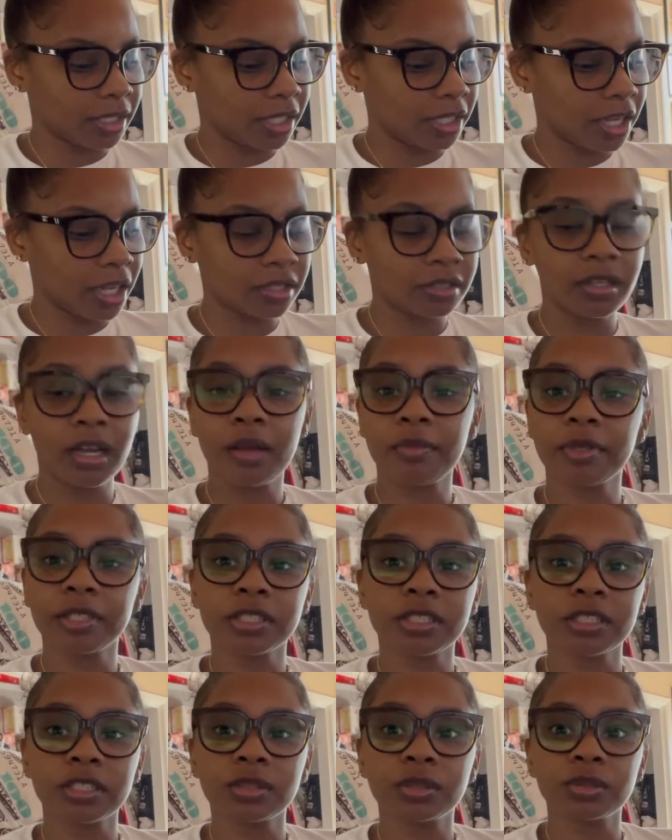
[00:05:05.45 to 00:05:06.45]
And y'all know how
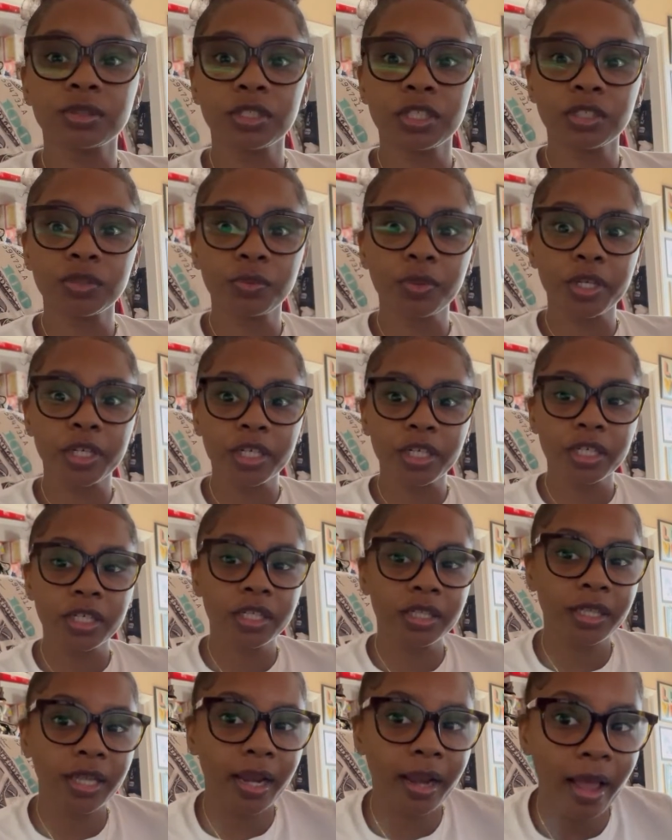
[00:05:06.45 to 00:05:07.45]
much this, these were
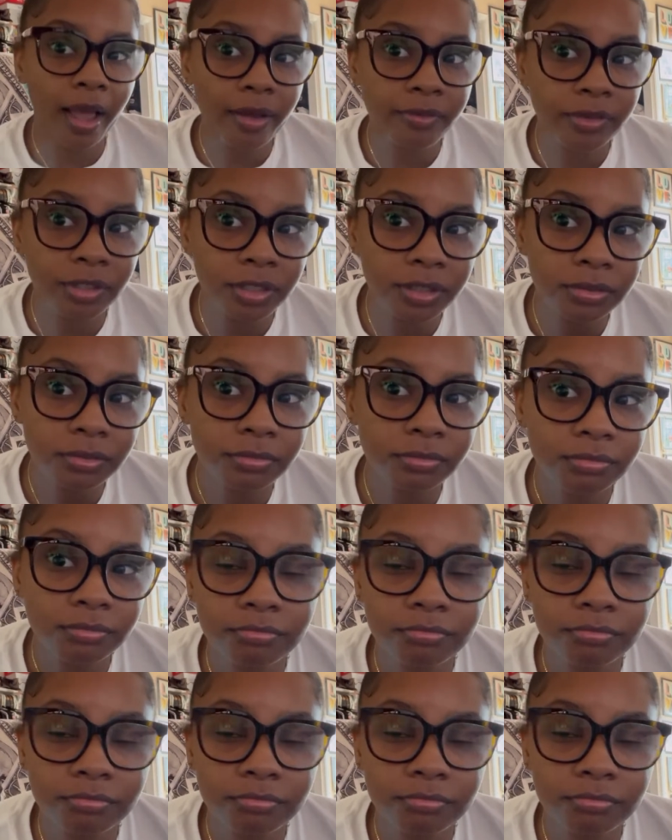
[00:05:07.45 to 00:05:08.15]
that I have on?